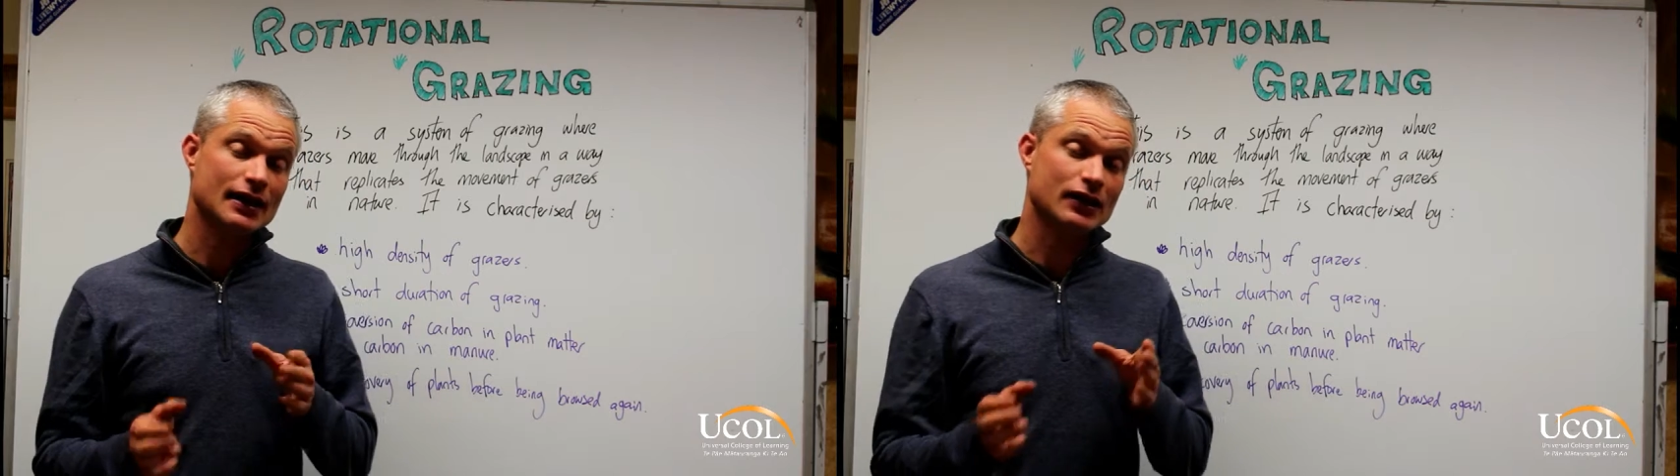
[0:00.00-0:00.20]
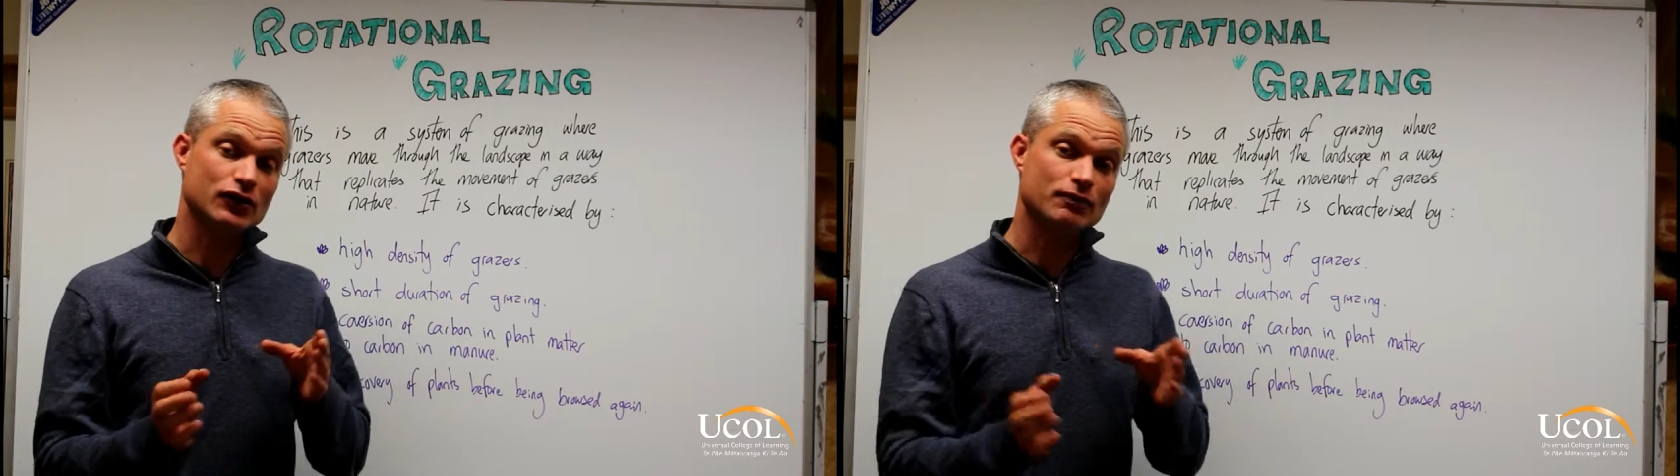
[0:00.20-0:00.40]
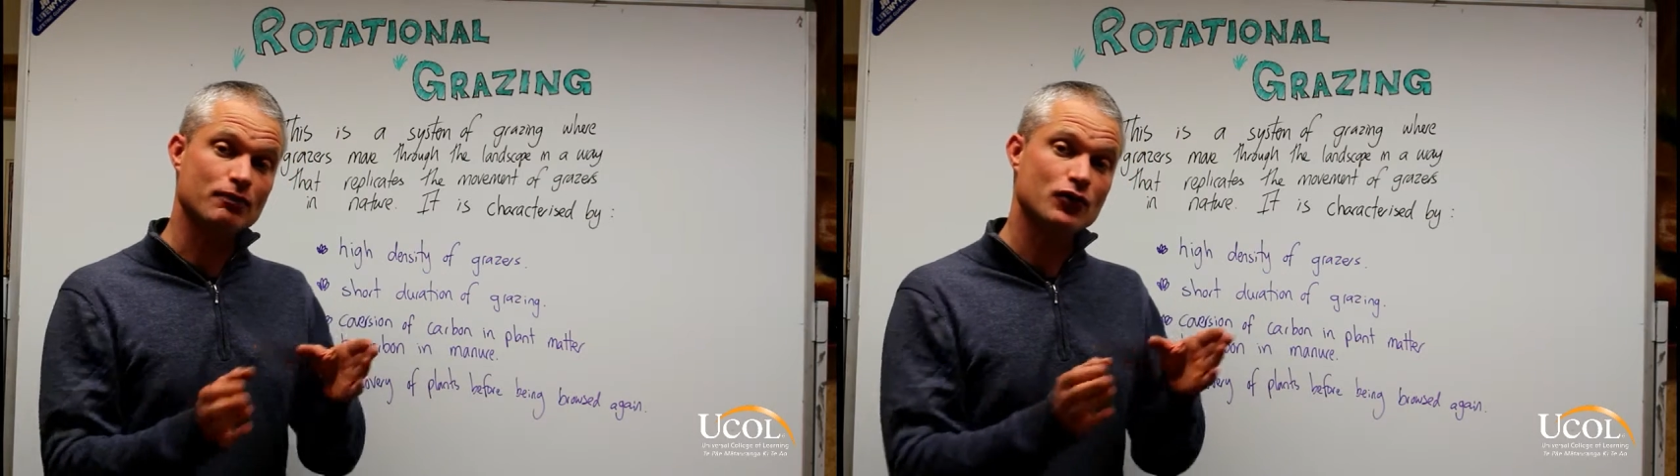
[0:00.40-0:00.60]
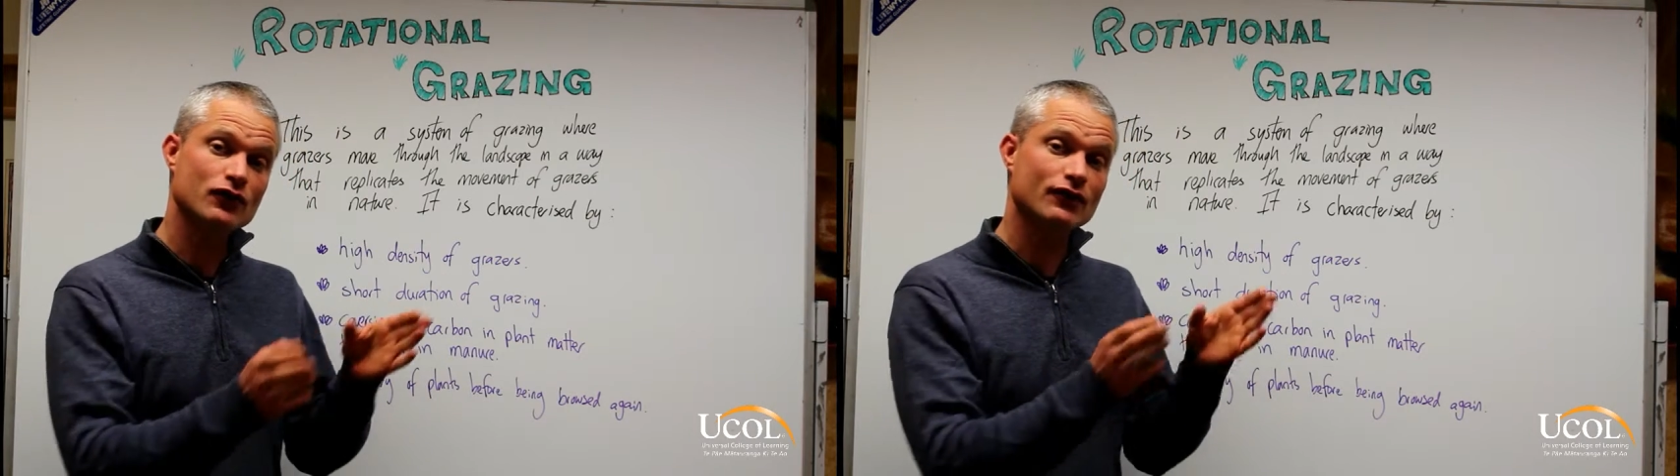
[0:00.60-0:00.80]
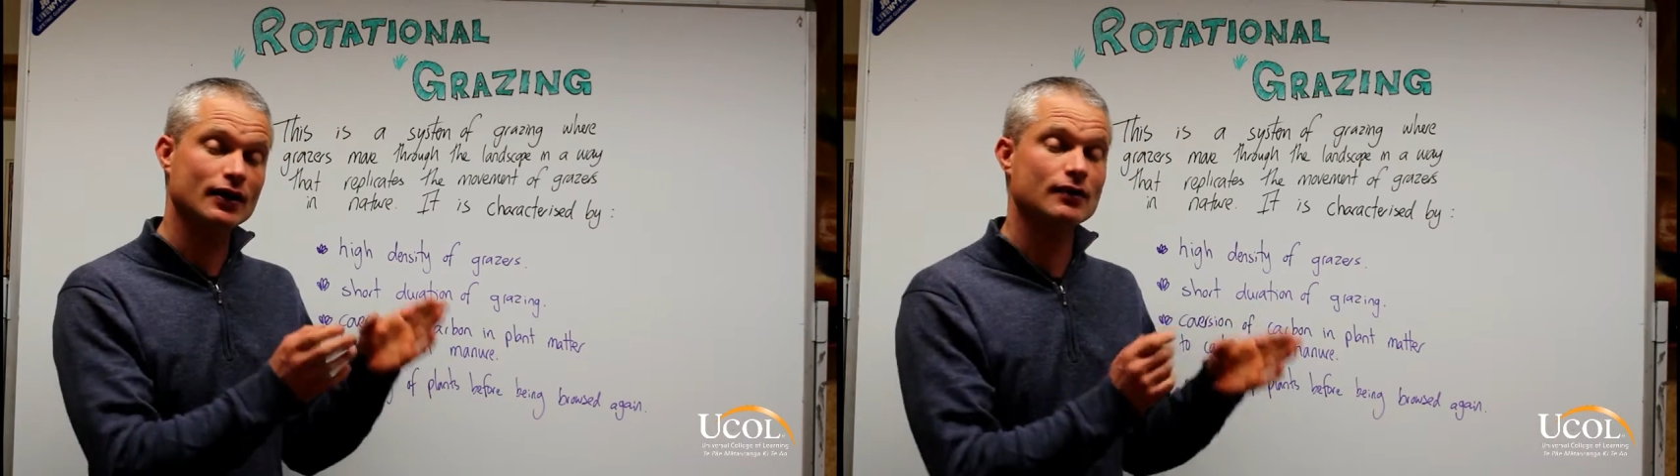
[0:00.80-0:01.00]
and you'd
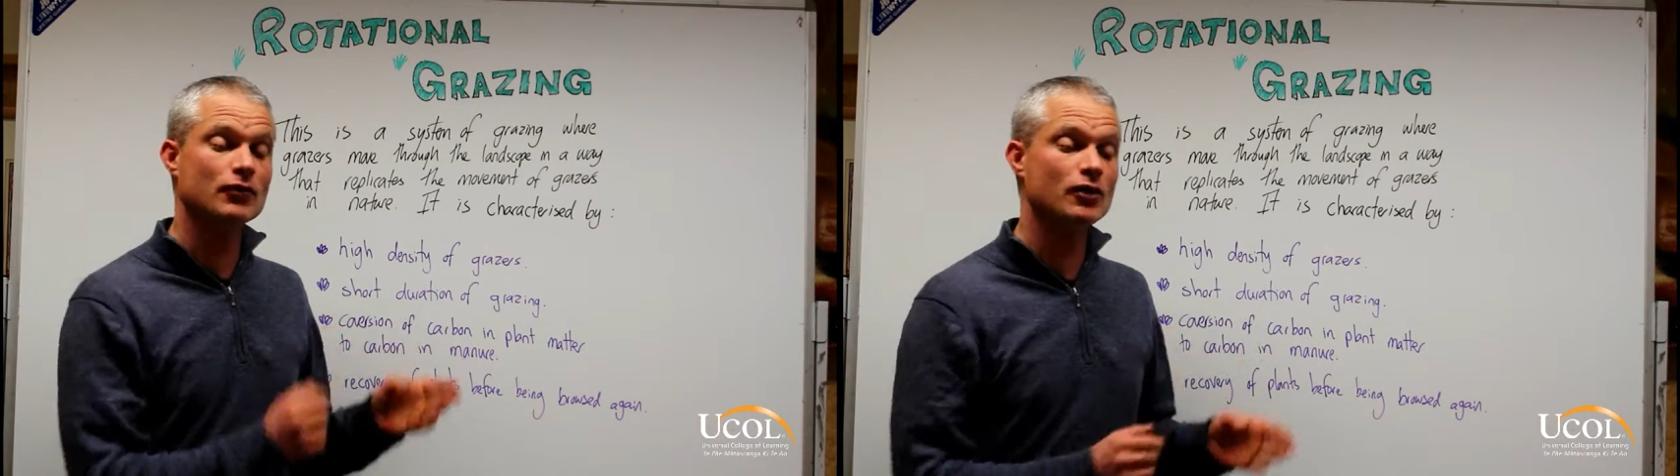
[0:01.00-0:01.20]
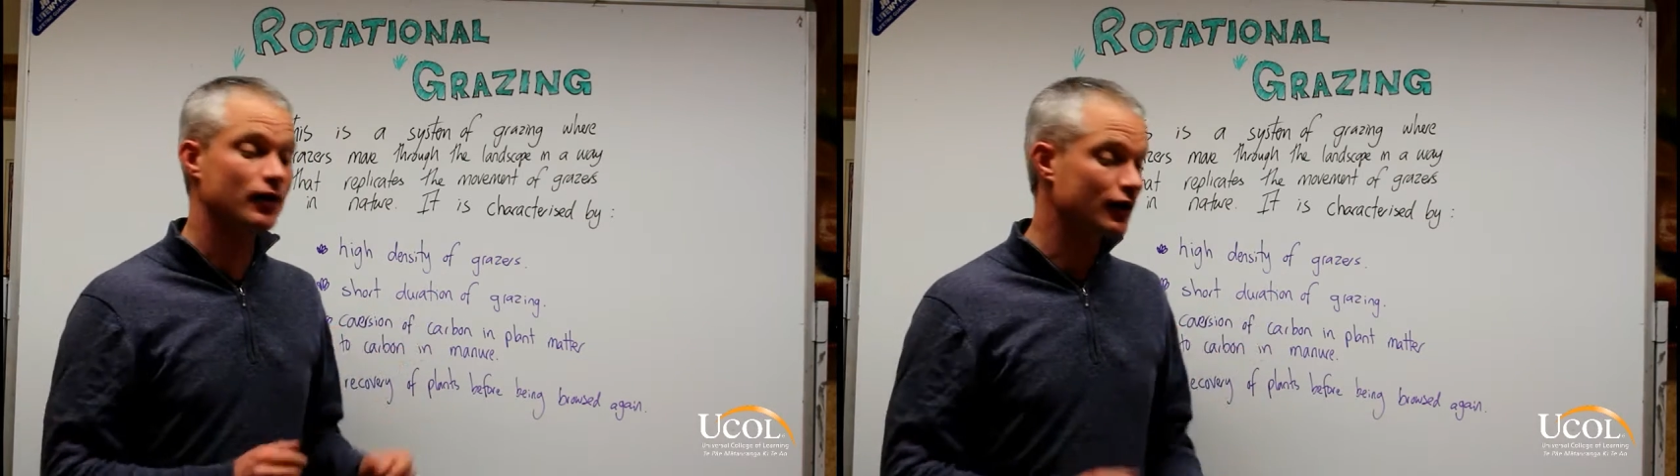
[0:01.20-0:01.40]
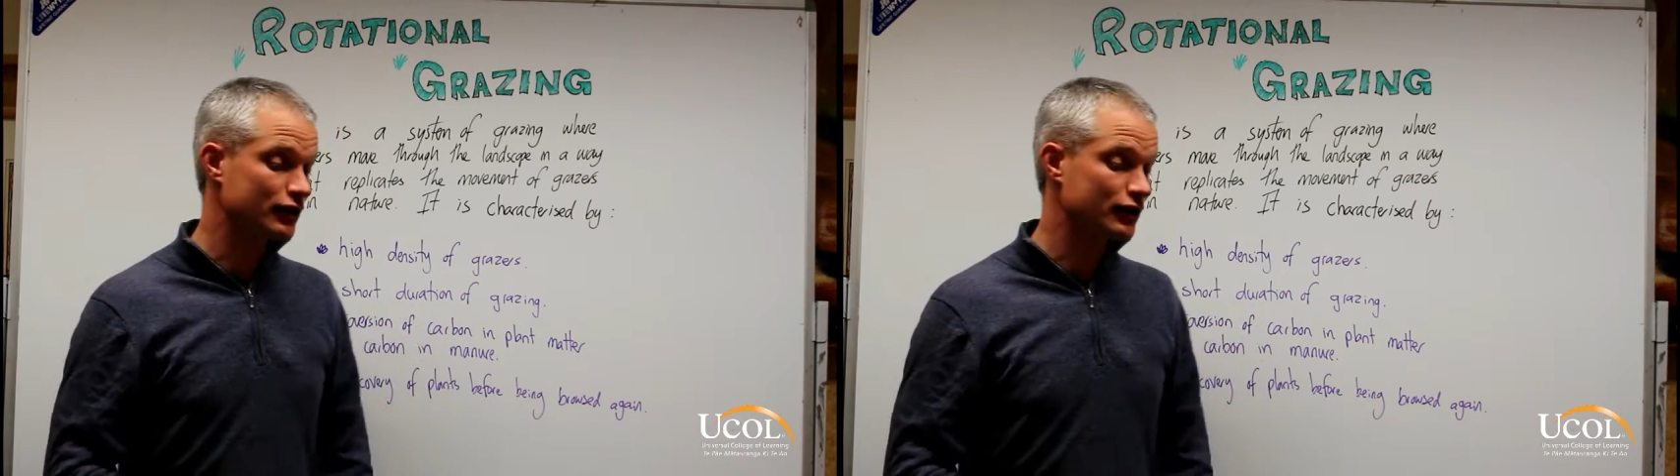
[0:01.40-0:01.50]
move that mobile